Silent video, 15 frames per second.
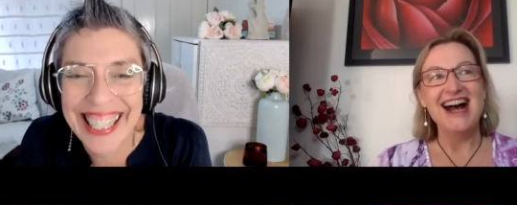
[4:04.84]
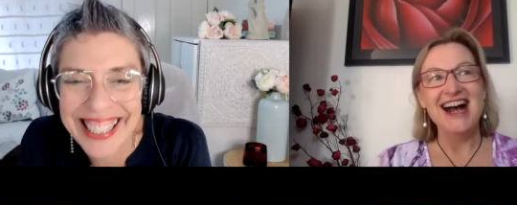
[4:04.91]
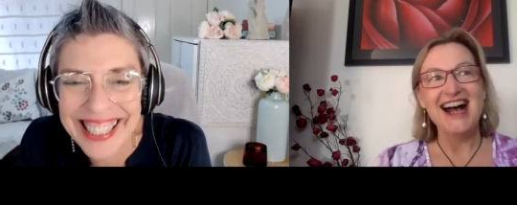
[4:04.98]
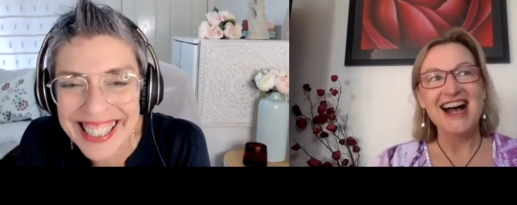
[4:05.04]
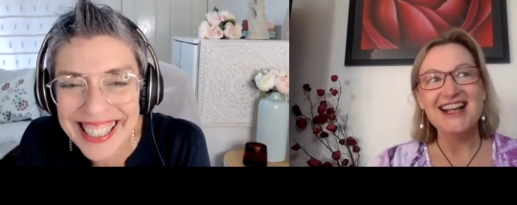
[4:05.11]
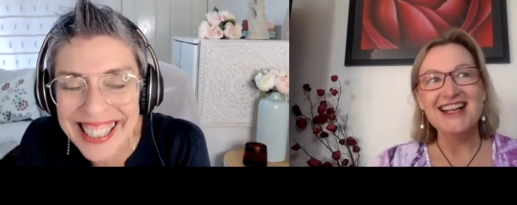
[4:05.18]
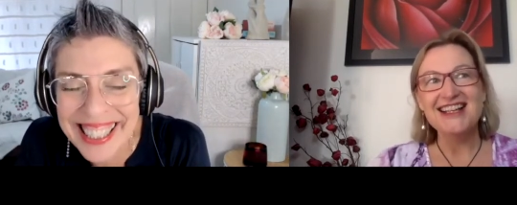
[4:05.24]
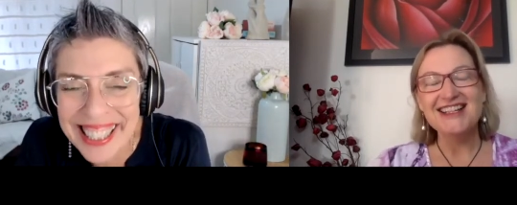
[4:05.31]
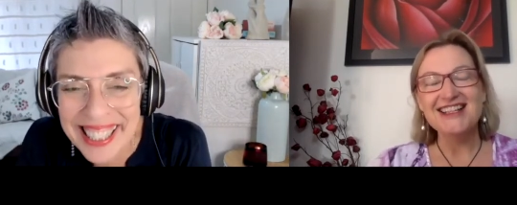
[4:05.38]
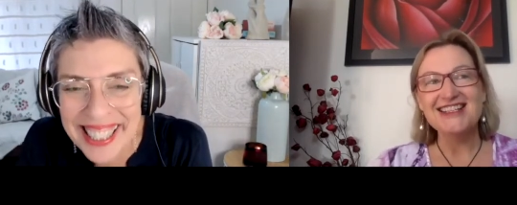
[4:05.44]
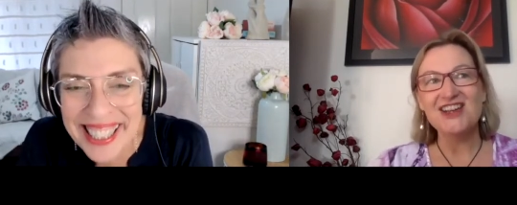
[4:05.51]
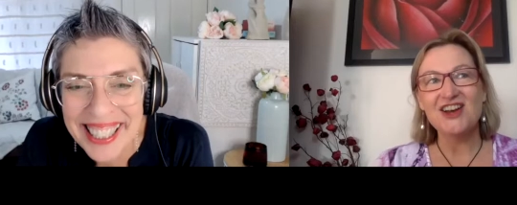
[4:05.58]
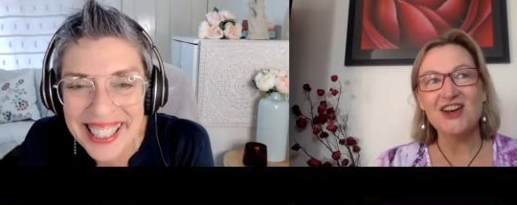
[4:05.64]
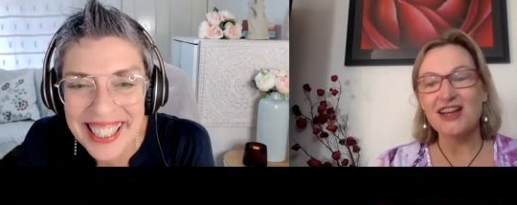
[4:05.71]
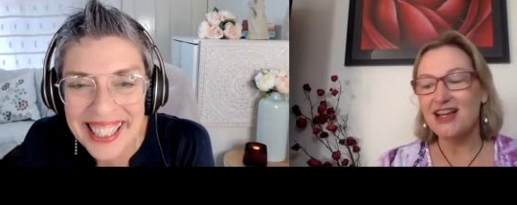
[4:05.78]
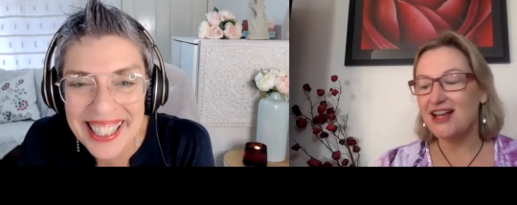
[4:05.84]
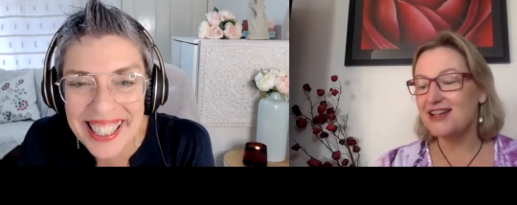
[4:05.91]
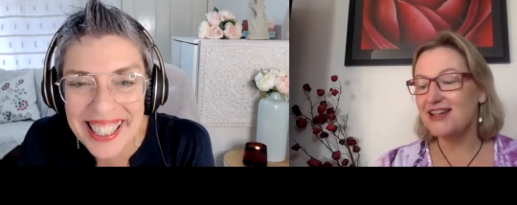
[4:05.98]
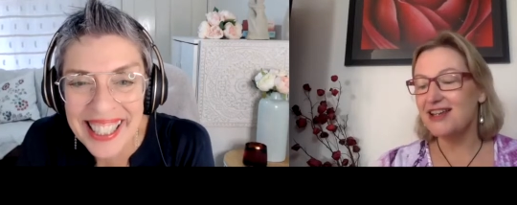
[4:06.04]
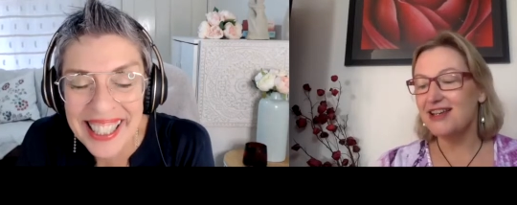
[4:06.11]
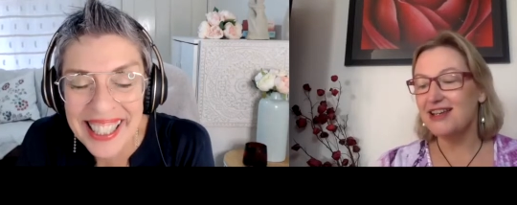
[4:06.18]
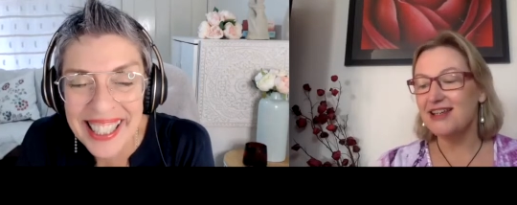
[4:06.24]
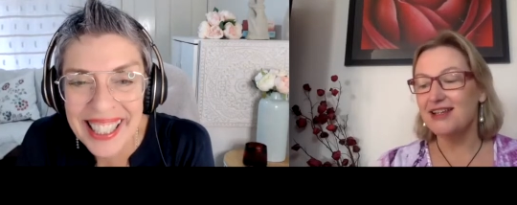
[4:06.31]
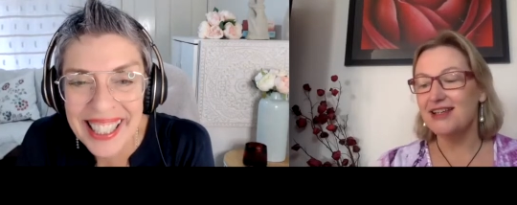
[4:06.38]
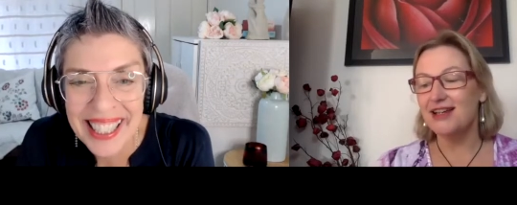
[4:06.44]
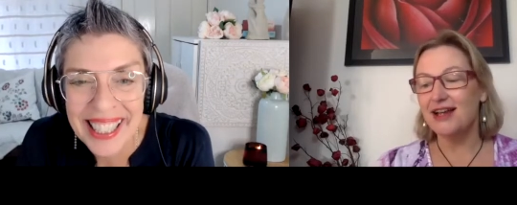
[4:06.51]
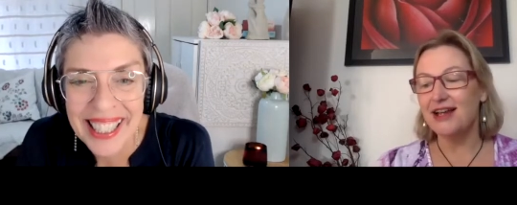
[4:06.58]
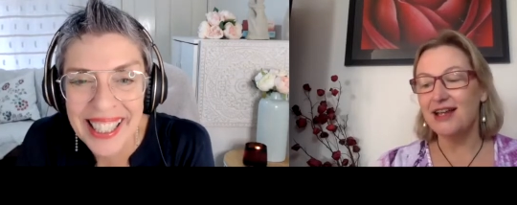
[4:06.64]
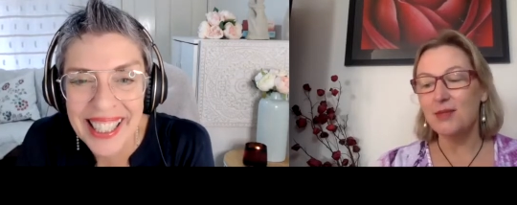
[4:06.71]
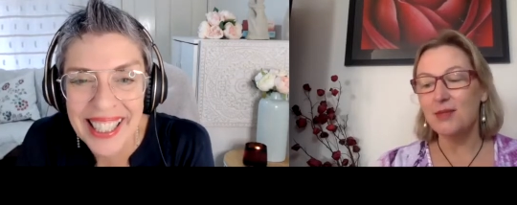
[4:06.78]
Speaker 1: and I had a I
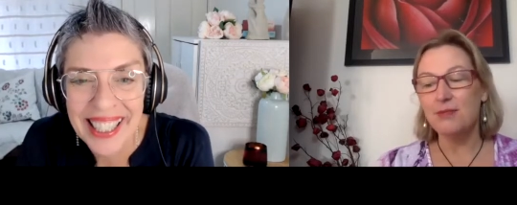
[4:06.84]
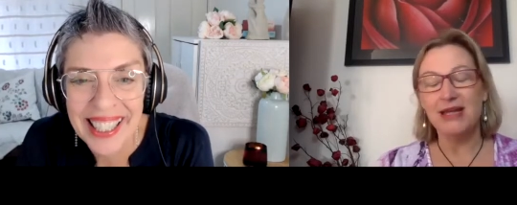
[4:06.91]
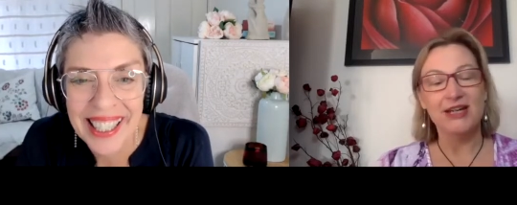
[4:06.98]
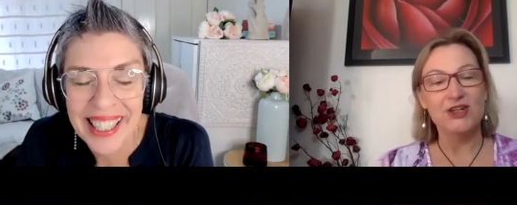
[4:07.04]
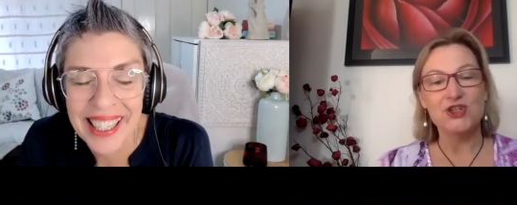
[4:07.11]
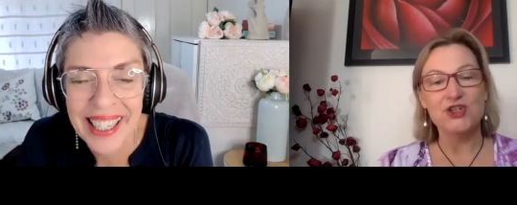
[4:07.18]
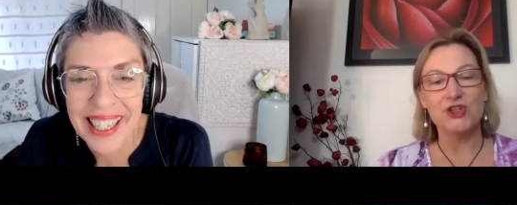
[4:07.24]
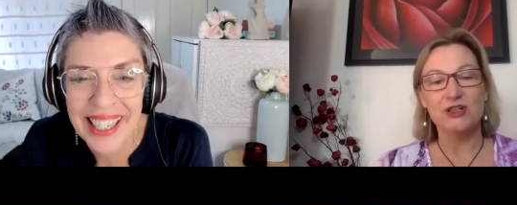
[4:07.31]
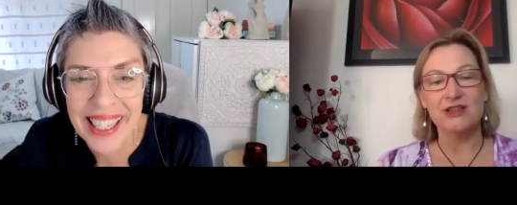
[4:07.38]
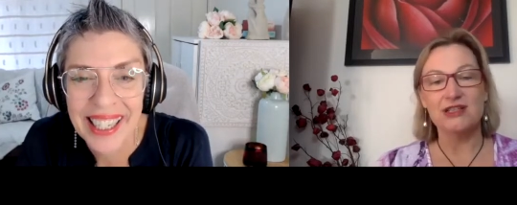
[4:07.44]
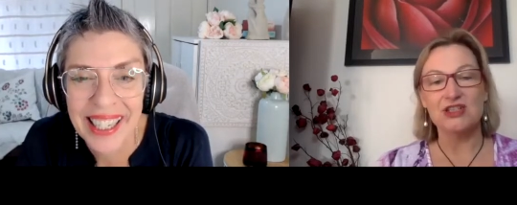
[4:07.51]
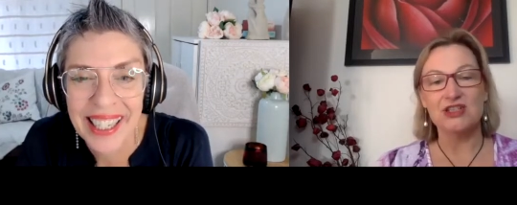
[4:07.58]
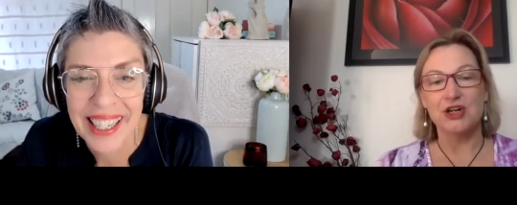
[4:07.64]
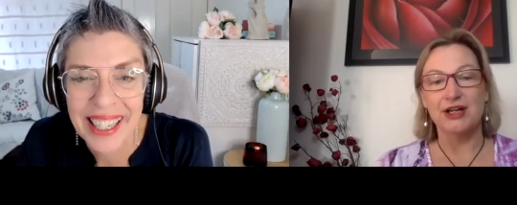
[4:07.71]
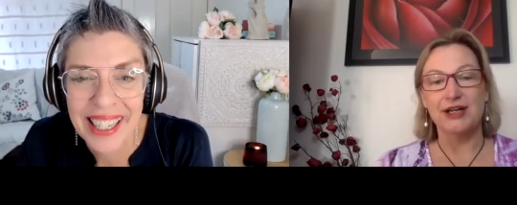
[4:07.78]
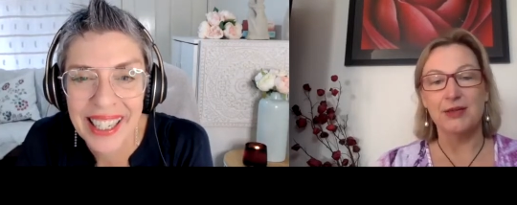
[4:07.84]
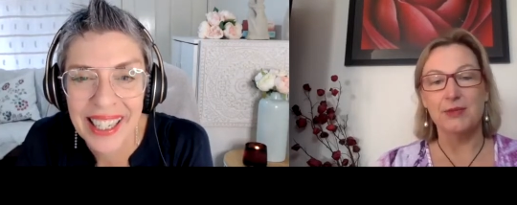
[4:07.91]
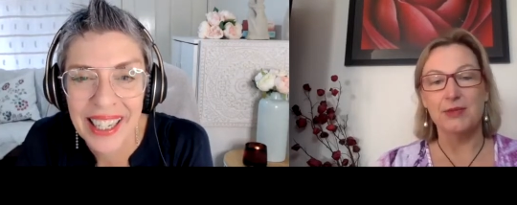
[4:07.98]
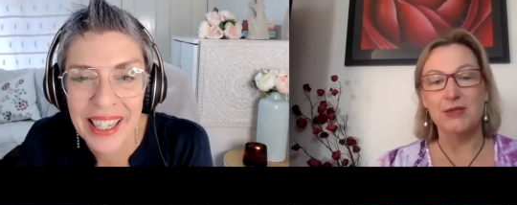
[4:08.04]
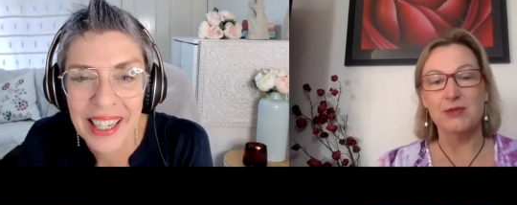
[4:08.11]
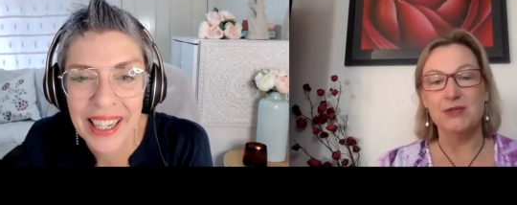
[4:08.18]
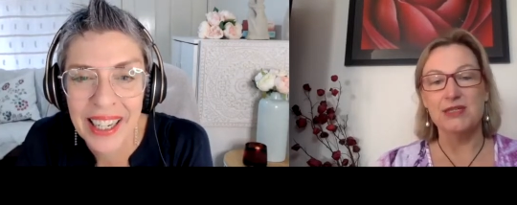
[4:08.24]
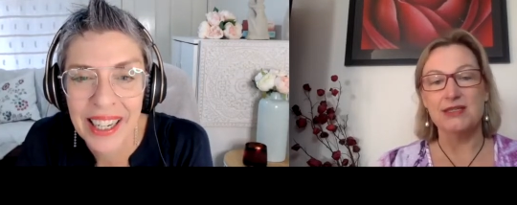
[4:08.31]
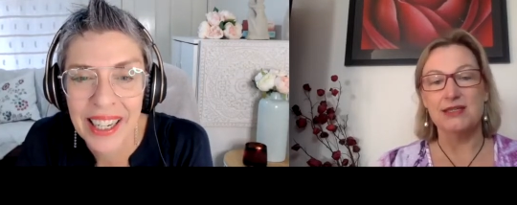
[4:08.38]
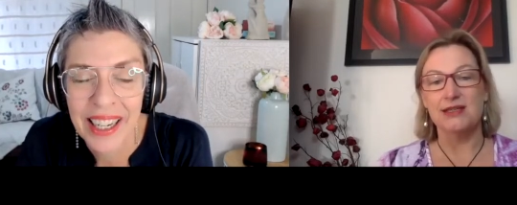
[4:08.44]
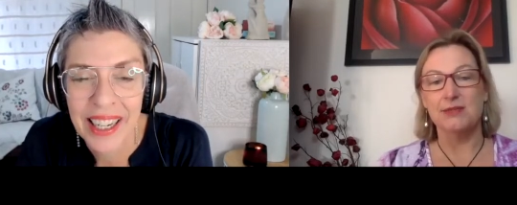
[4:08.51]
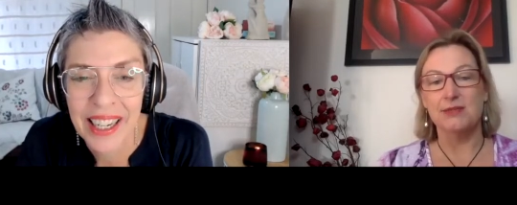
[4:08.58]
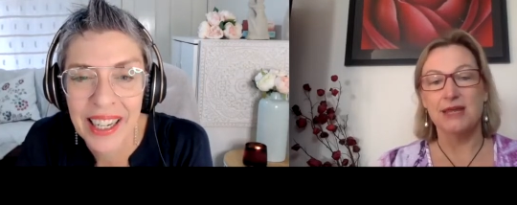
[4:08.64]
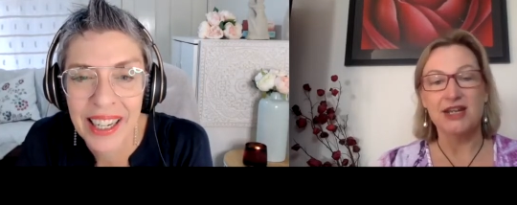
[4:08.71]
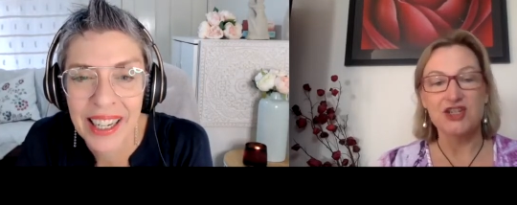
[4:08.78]
had a manager at the time who was the
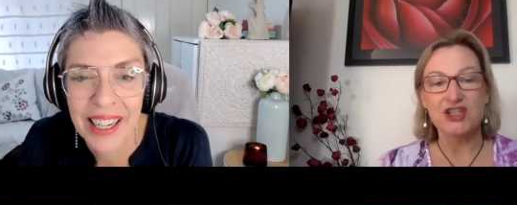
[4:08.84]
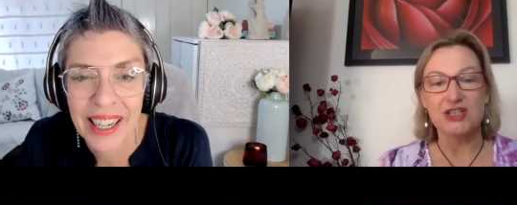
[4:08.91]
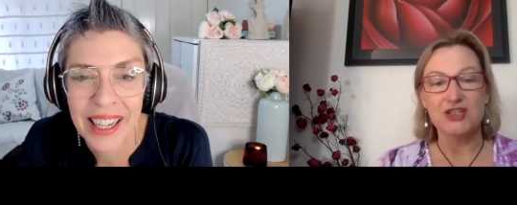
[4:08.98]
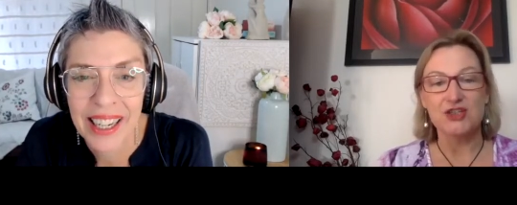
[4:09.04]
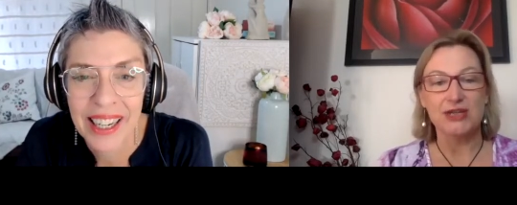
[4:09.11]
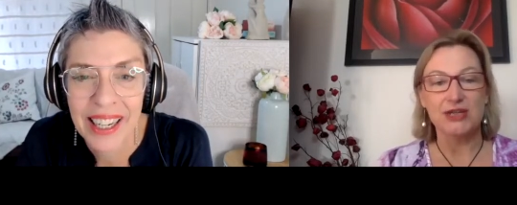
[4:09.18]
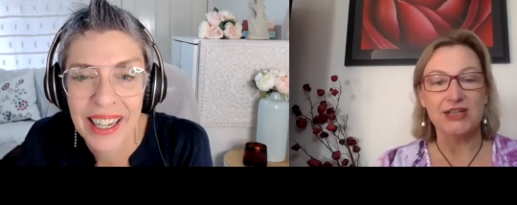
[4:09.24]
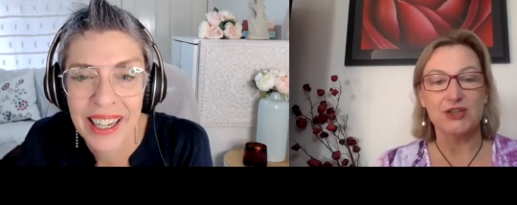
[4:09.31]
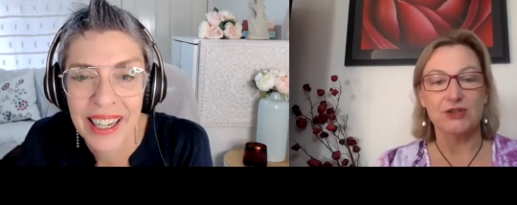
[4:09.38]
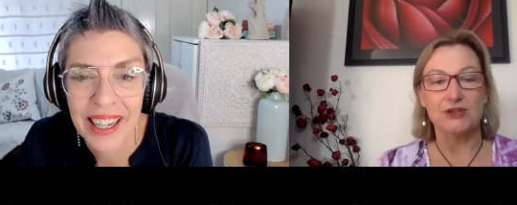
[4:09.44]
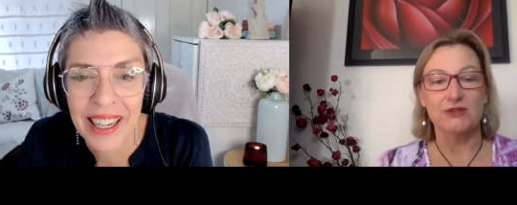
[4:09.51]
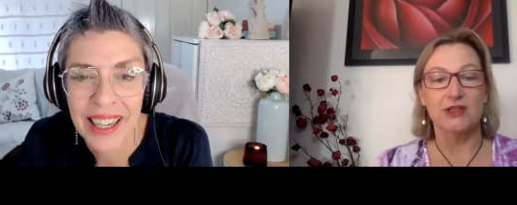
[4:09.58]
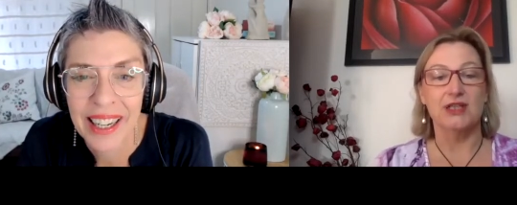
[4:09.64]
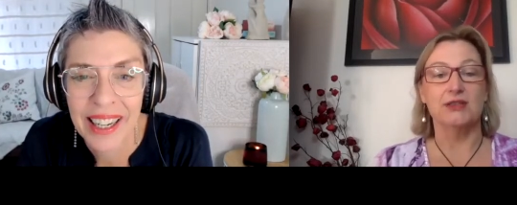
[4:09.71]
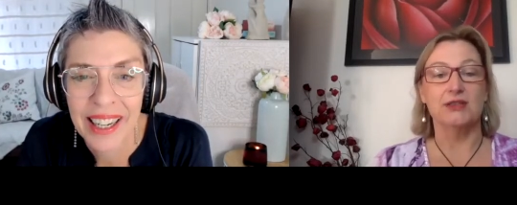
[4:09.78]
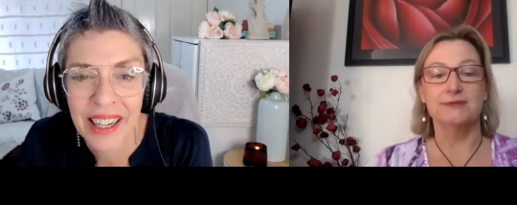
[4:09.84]
managing director of a